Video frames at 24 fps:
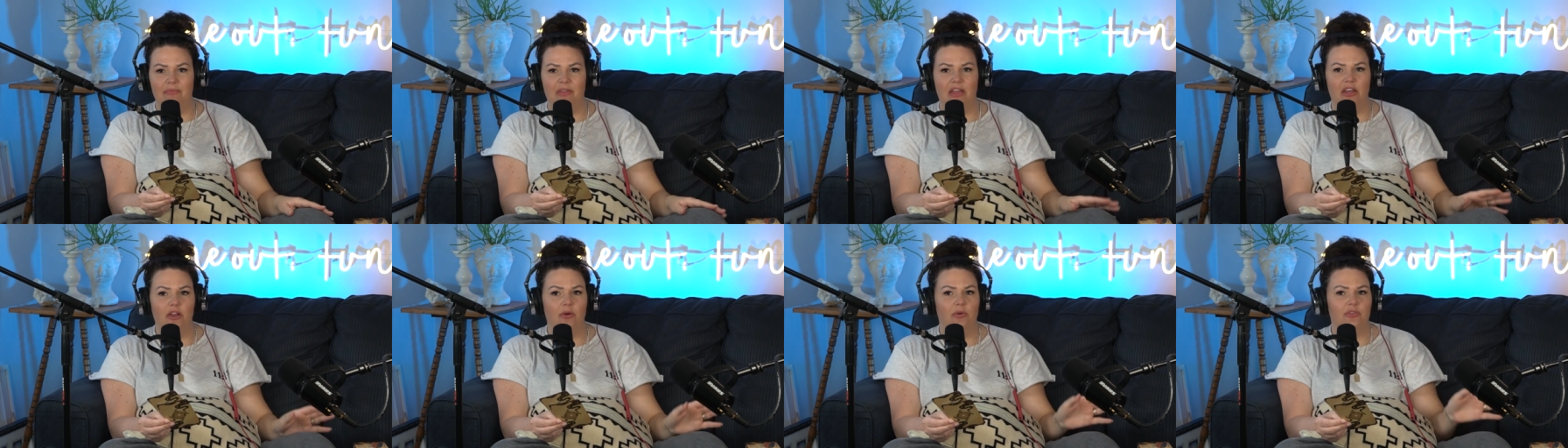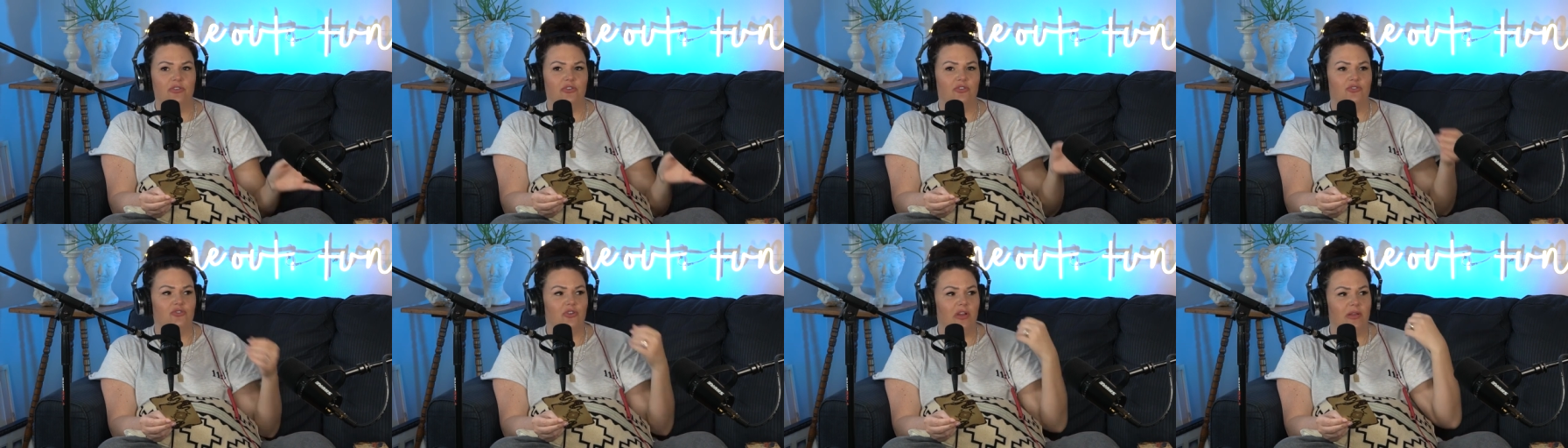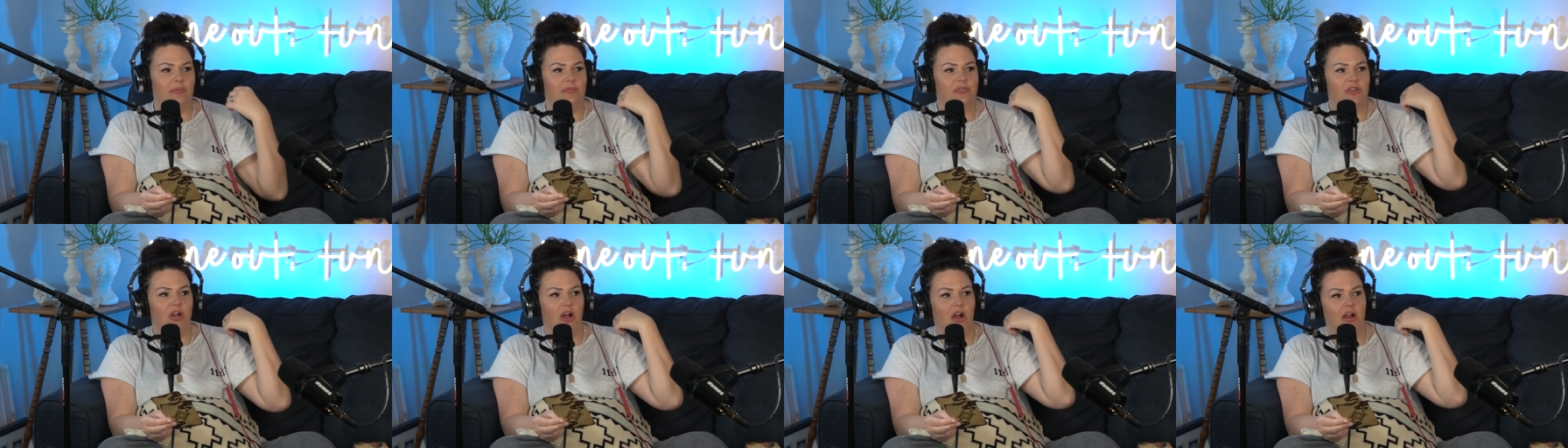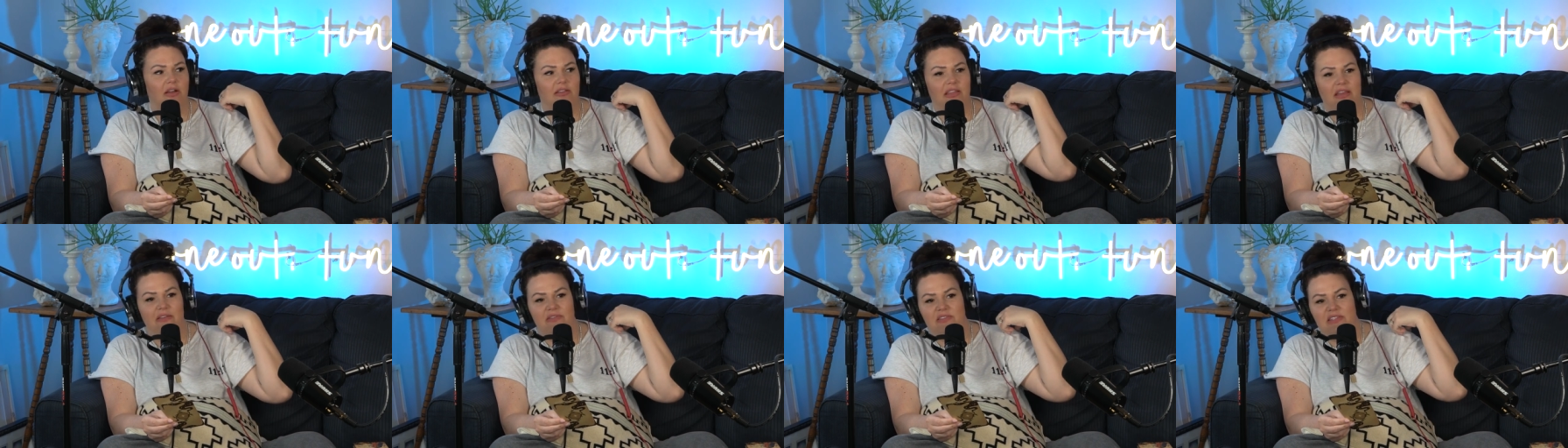They know what their dreams
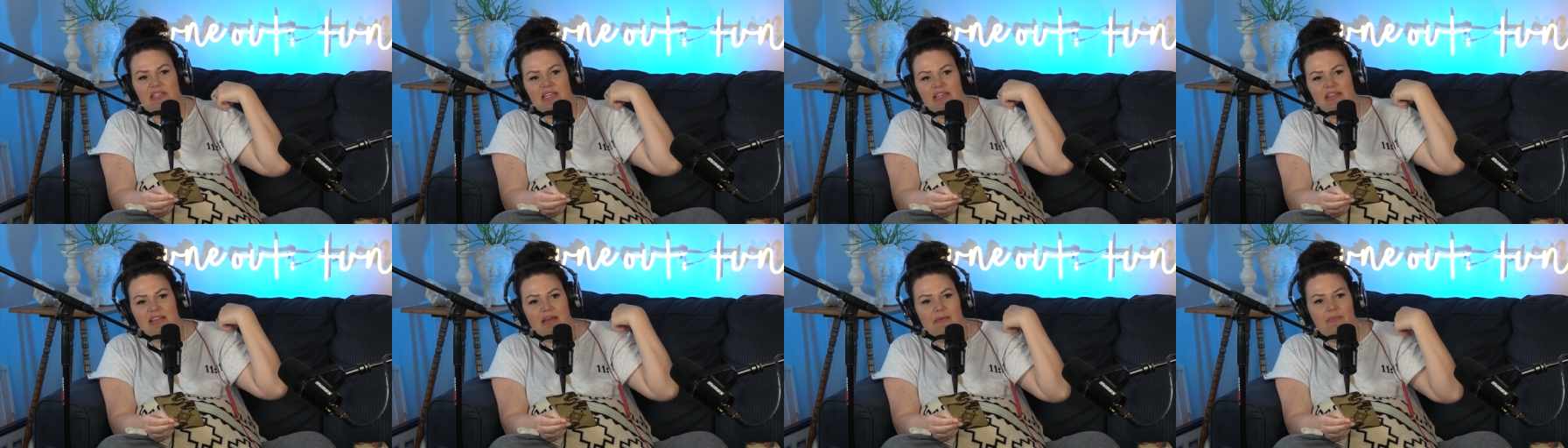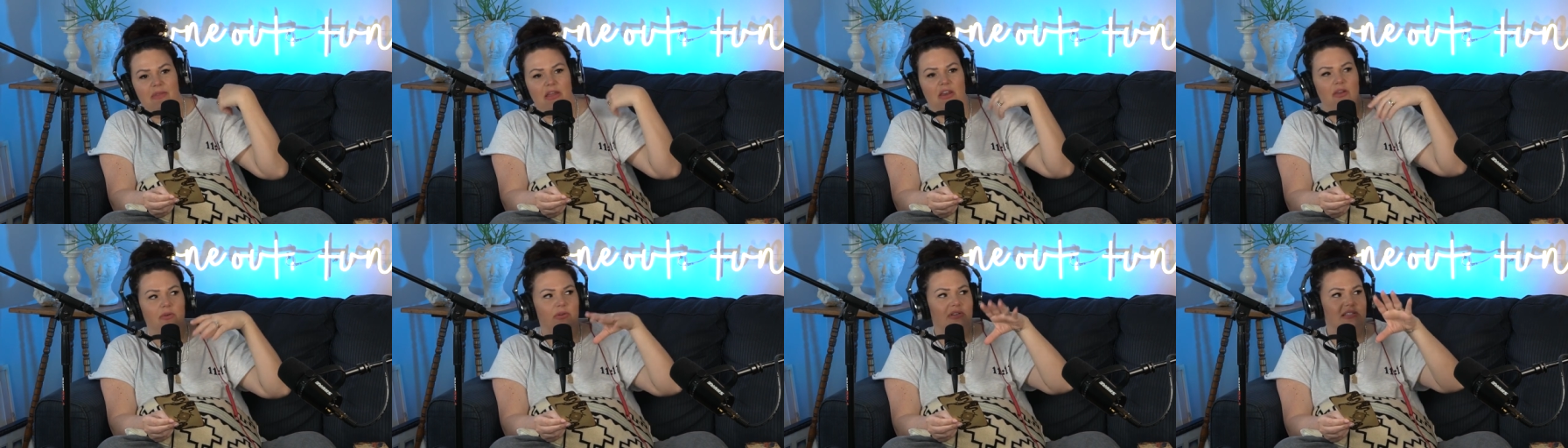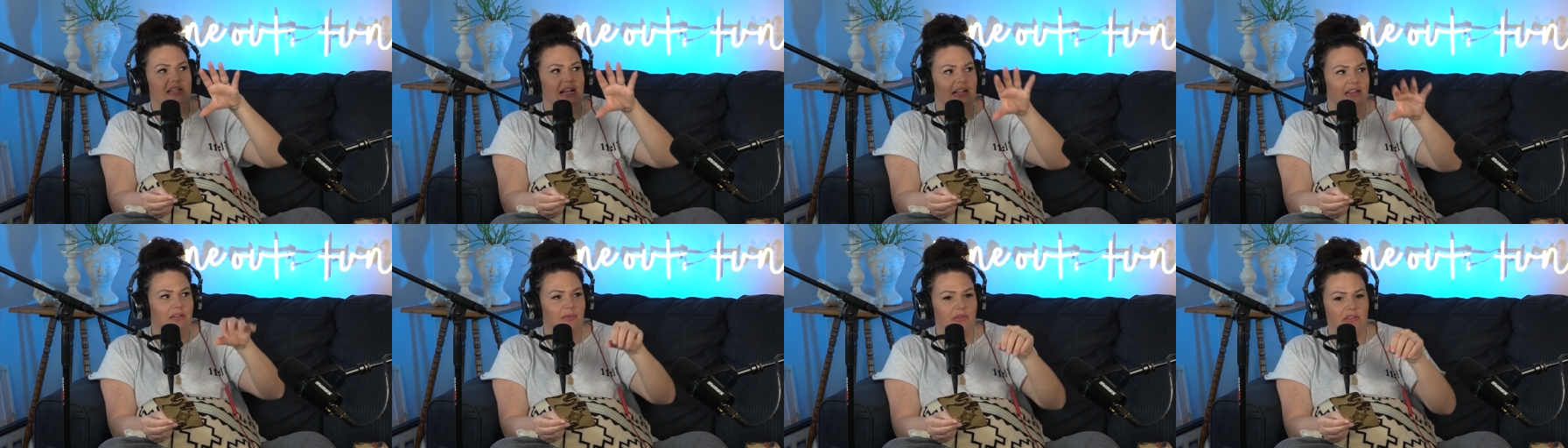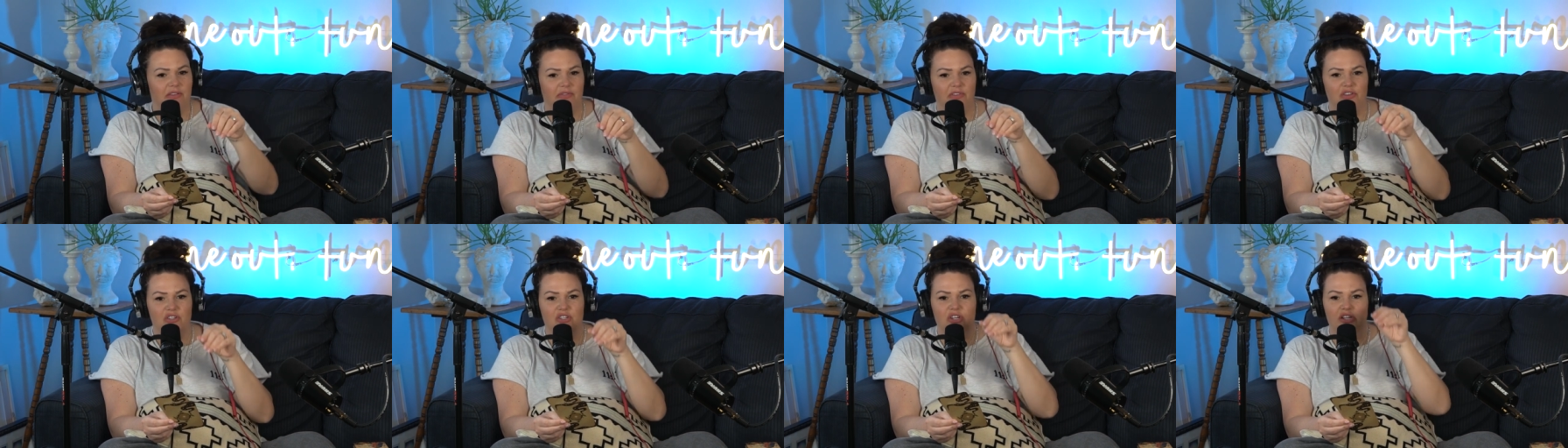are. They've seen them. They know exactly what
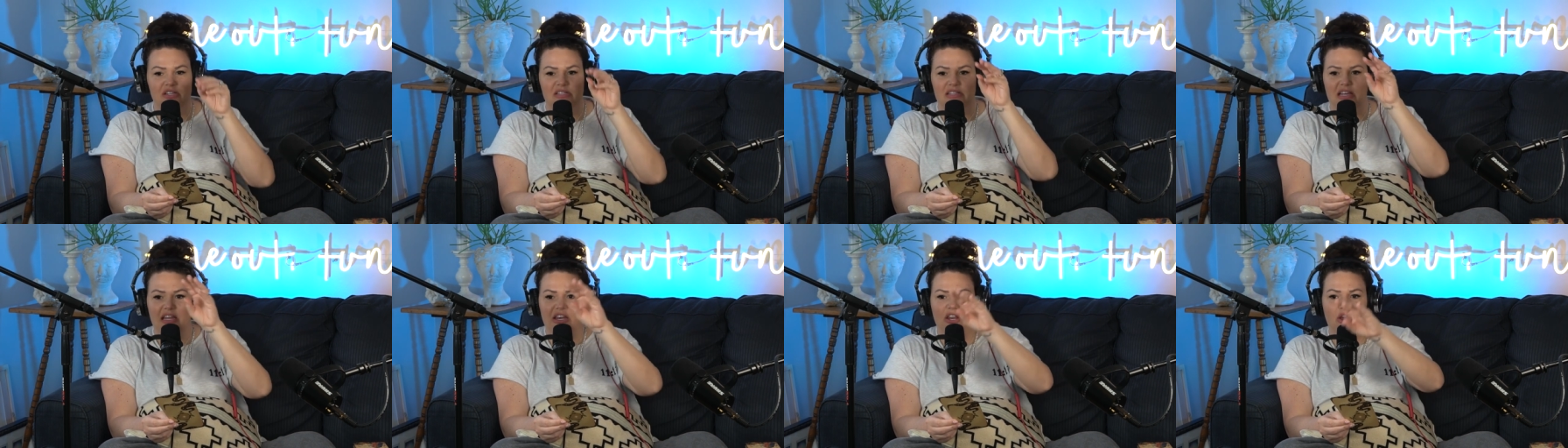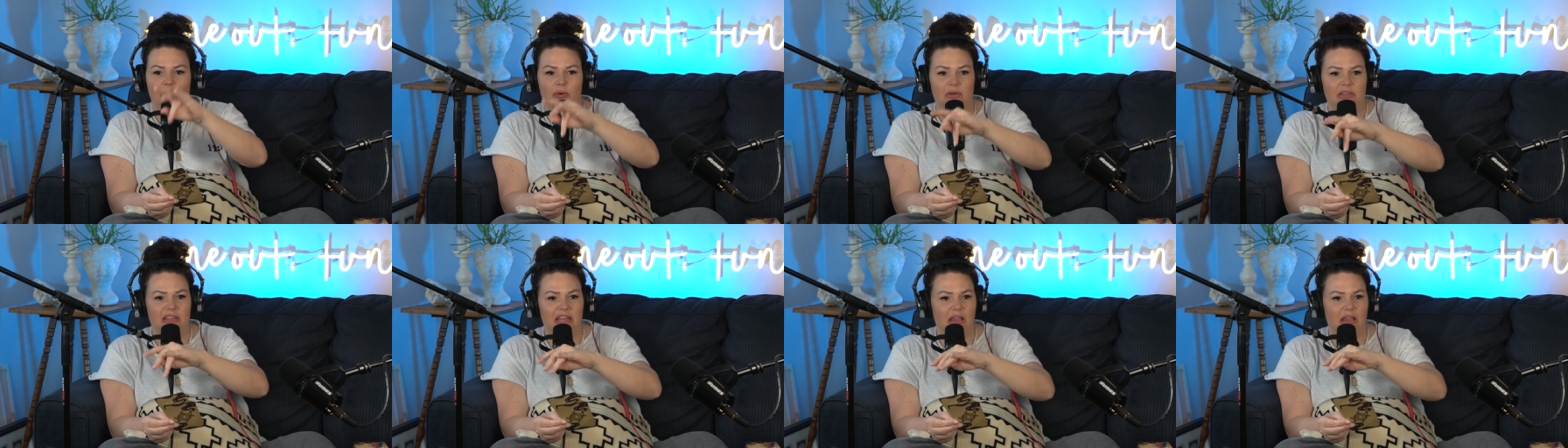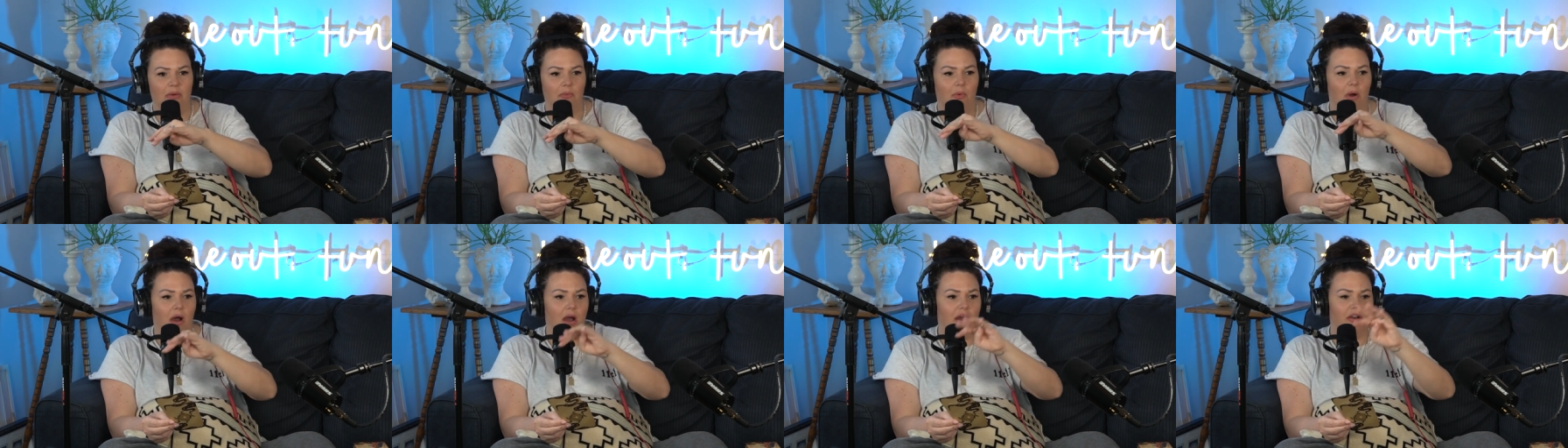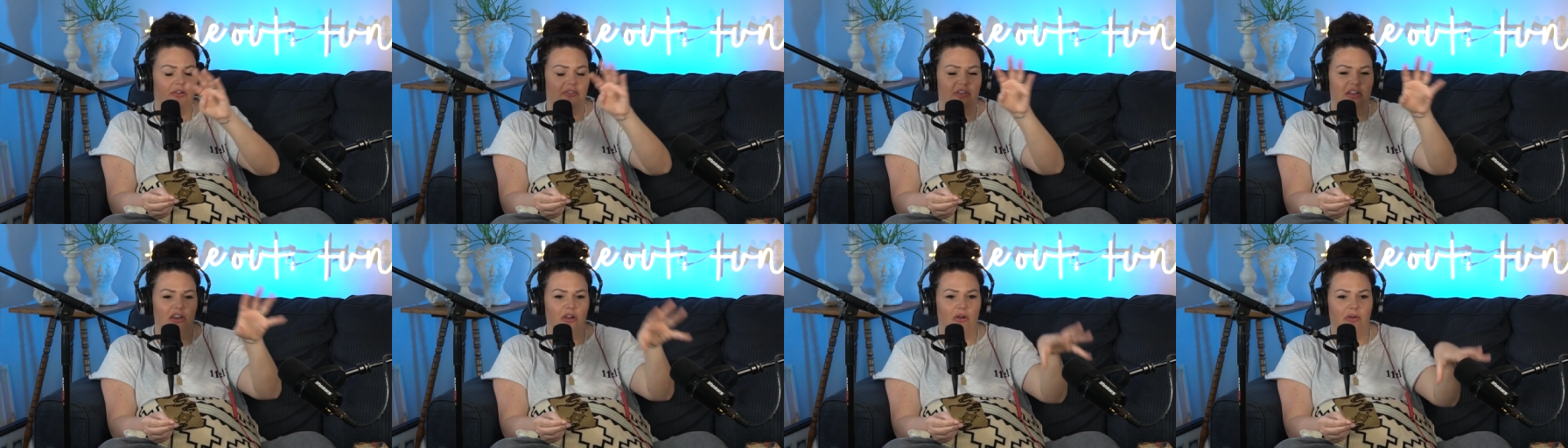the vision is. They know what they want, or
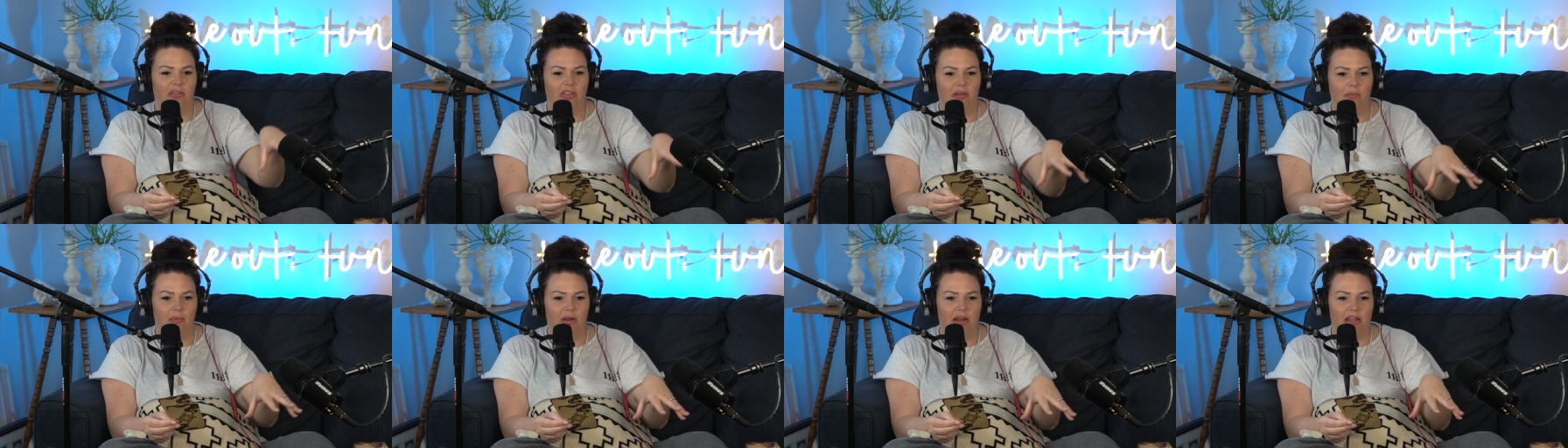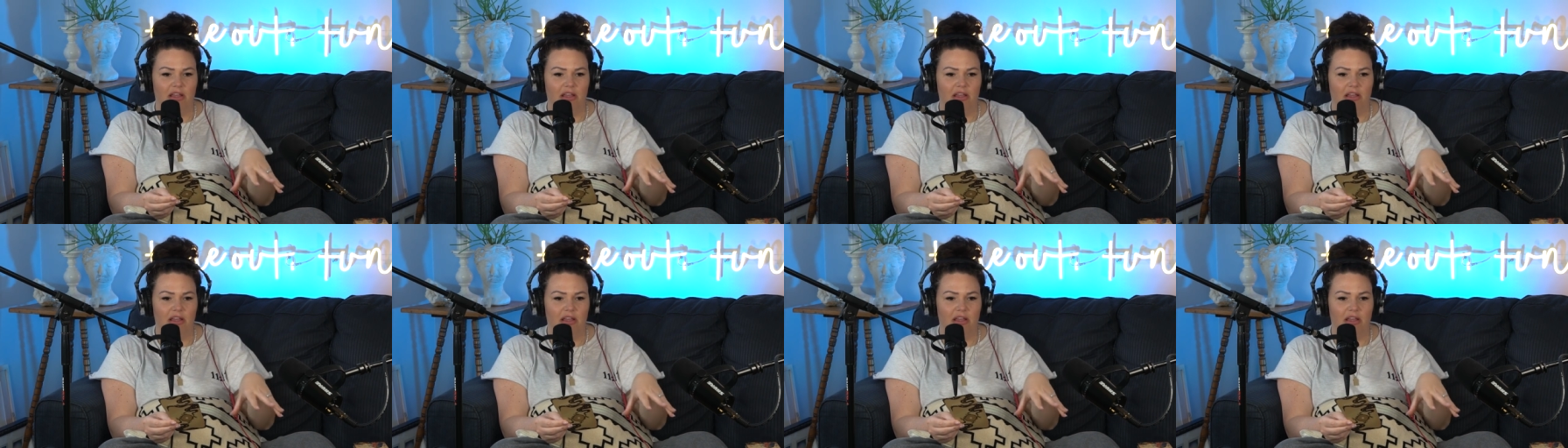they know how they want